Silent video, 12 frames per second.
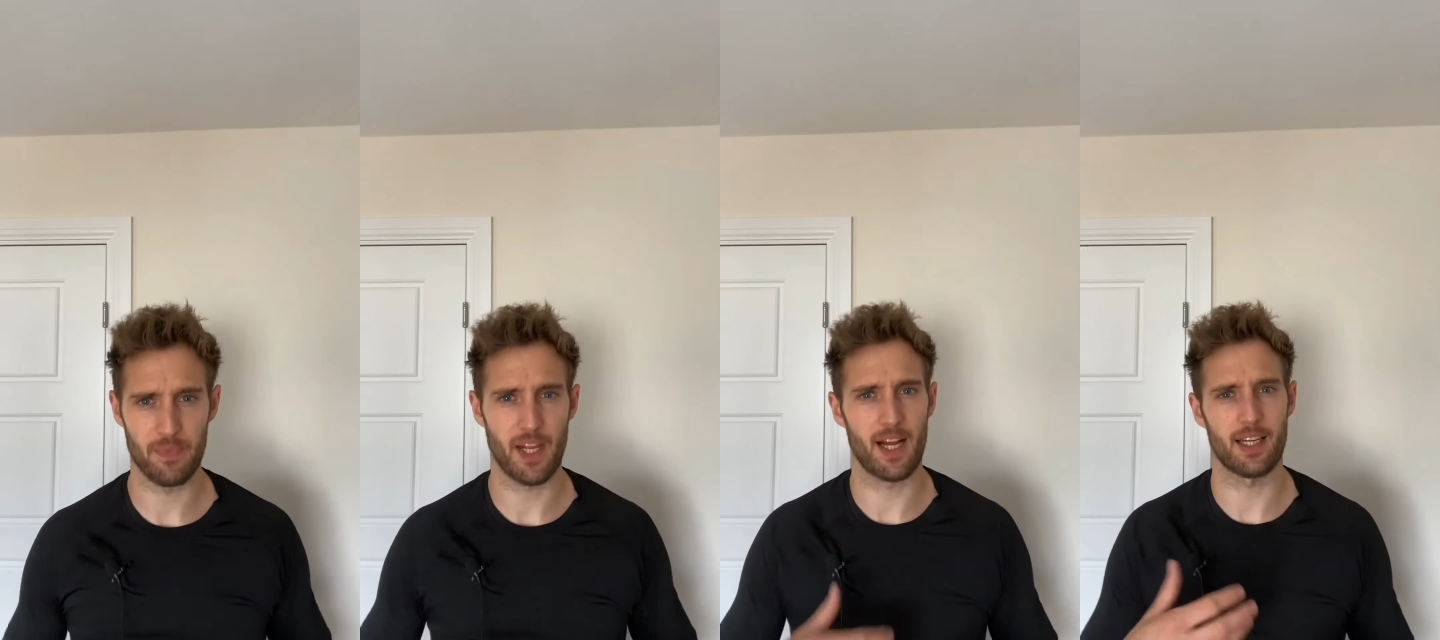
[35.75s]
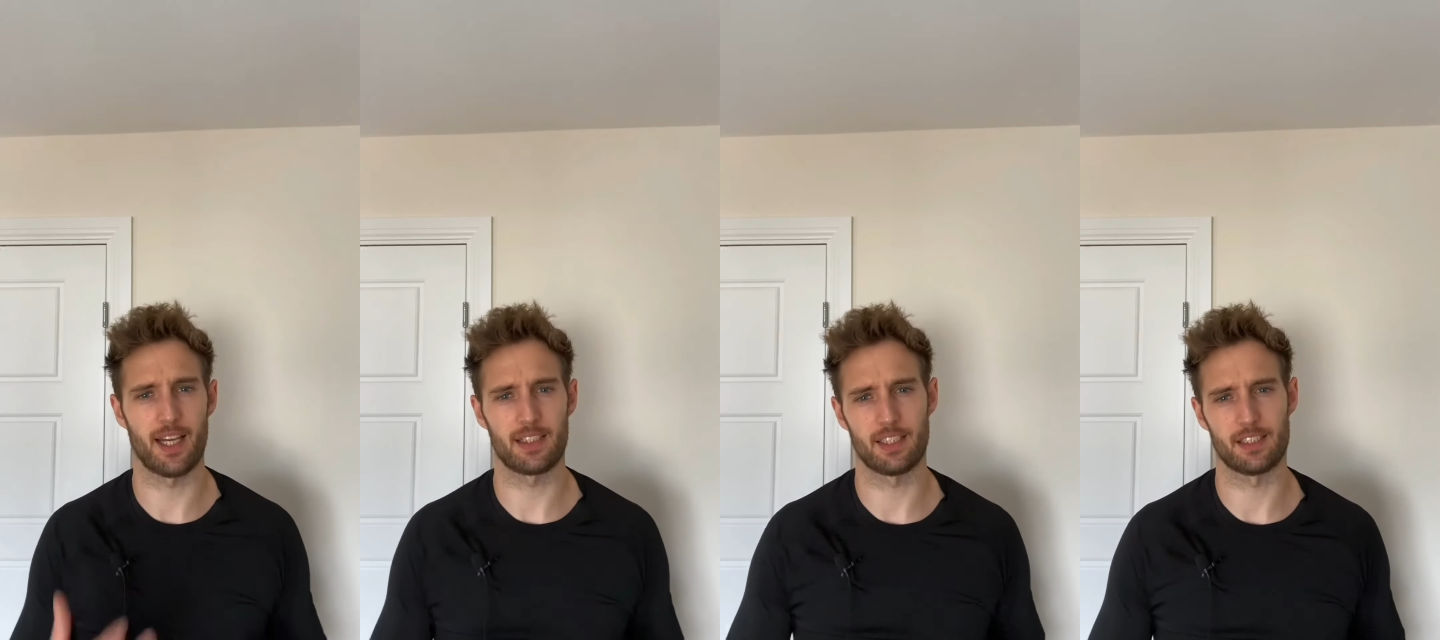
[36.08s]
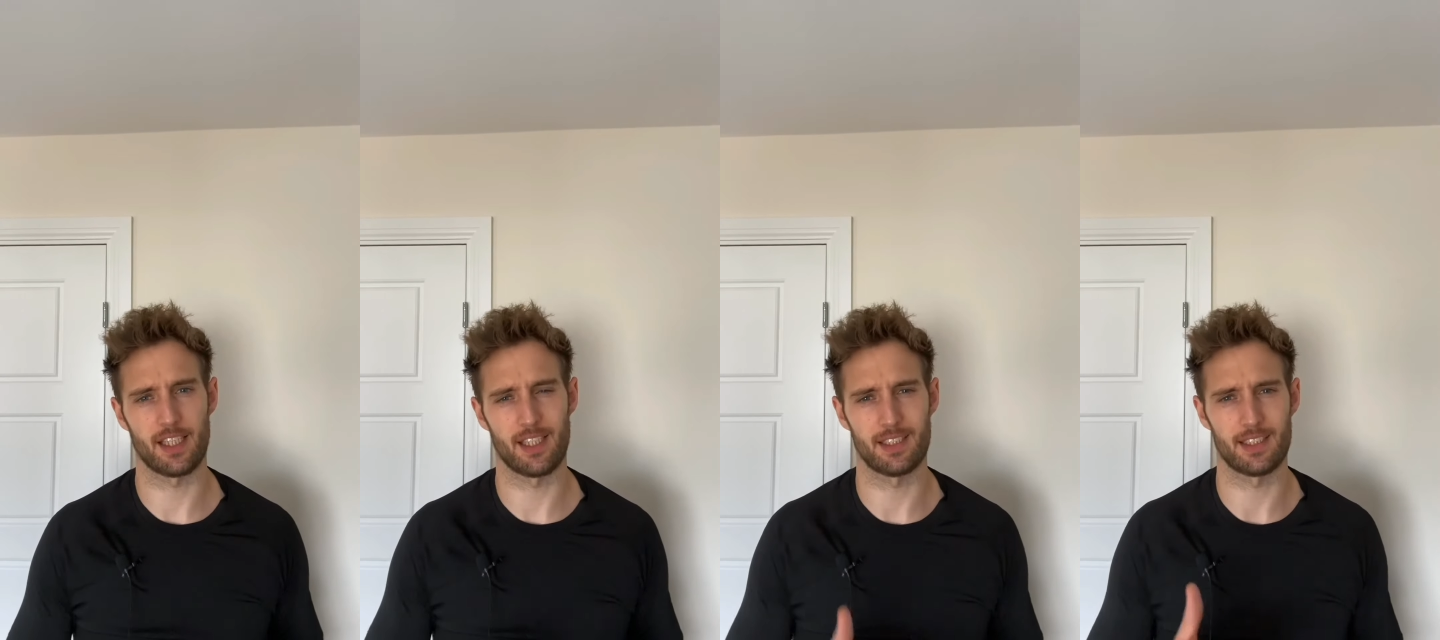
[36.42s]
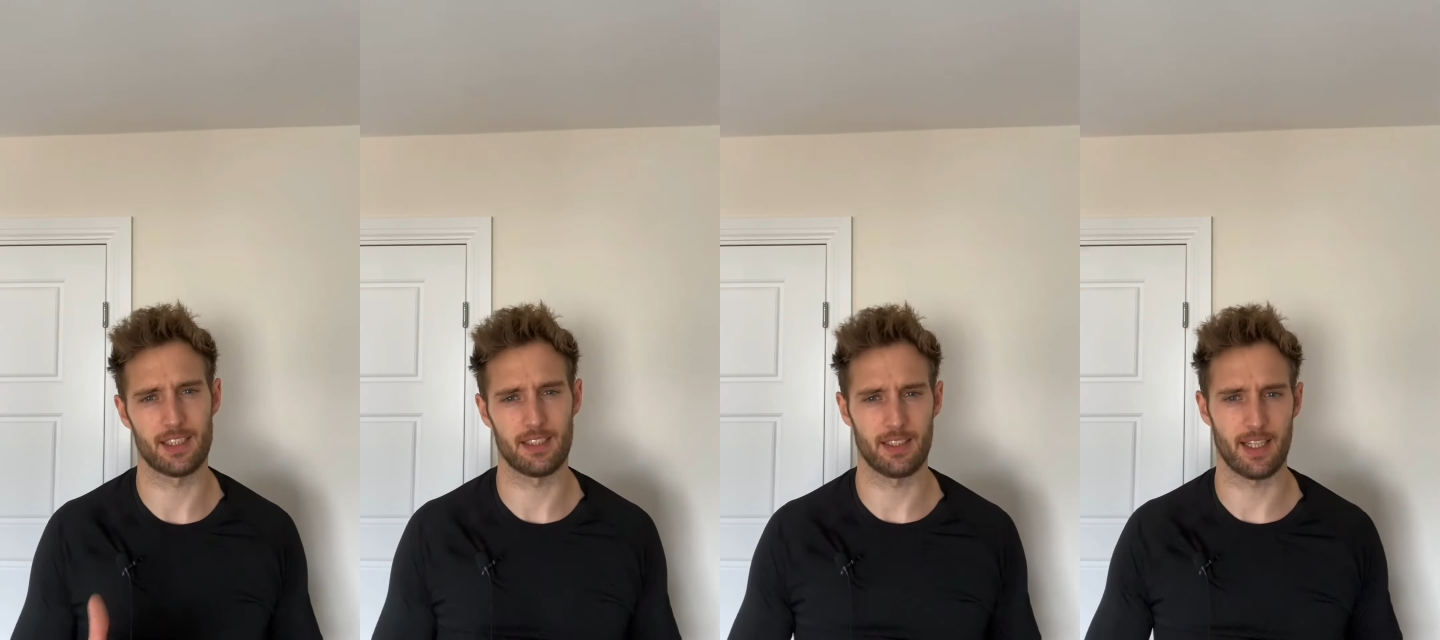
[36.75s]
and
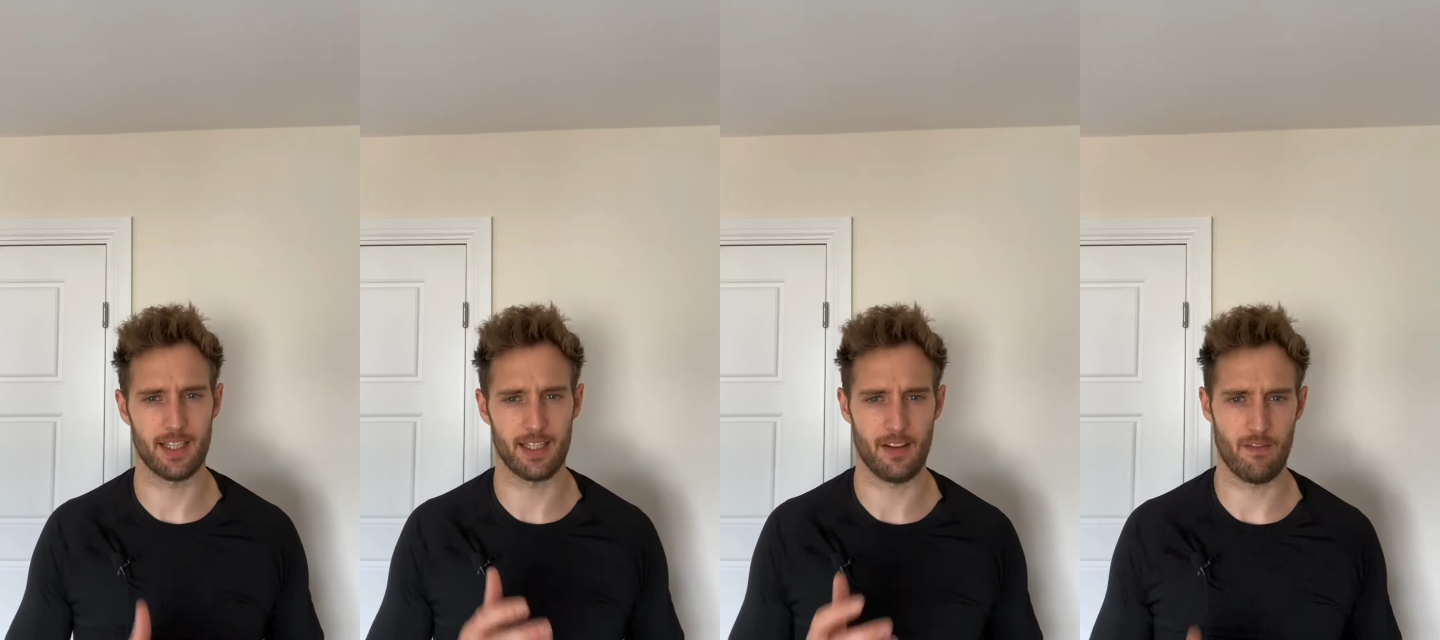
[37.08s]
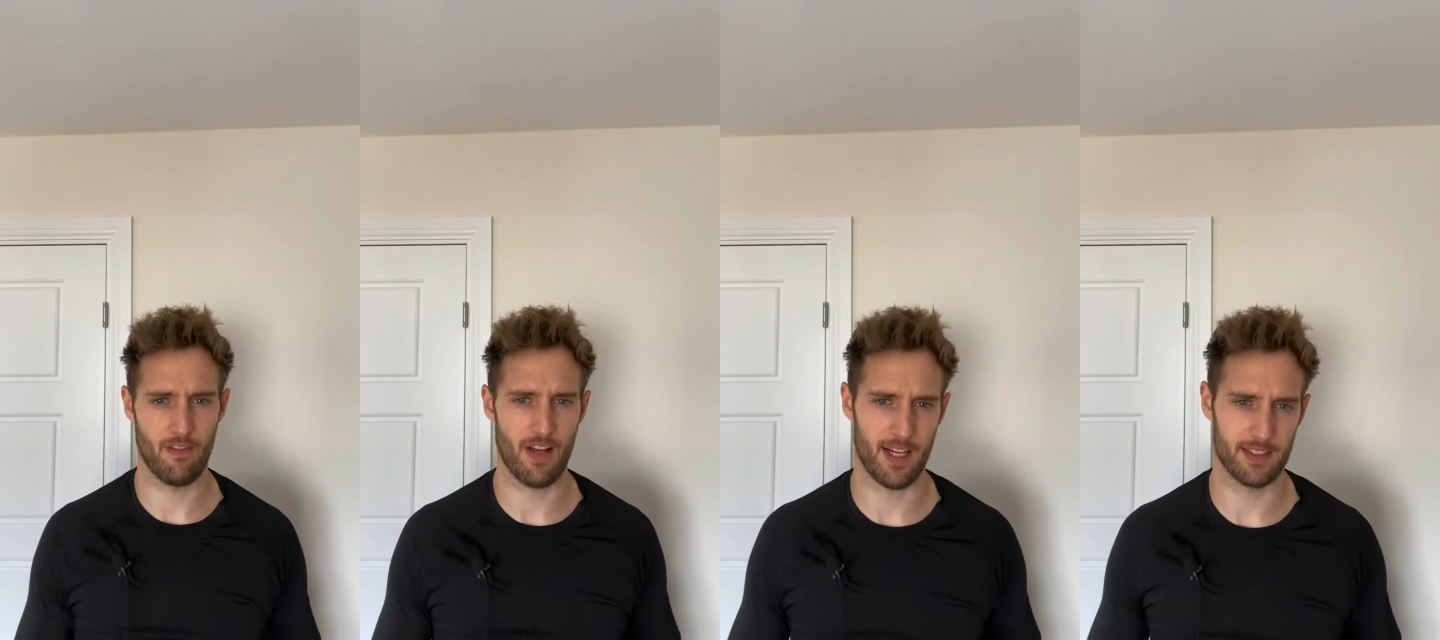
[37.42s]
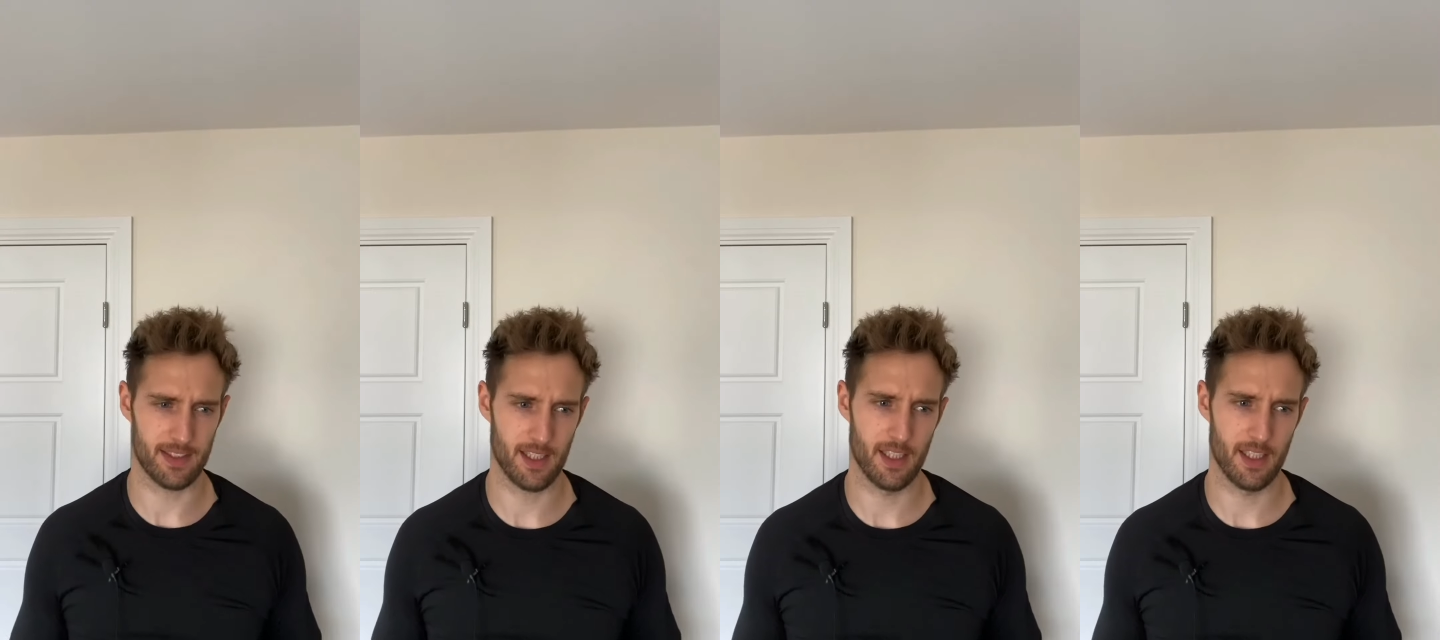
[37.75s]
exercises like that.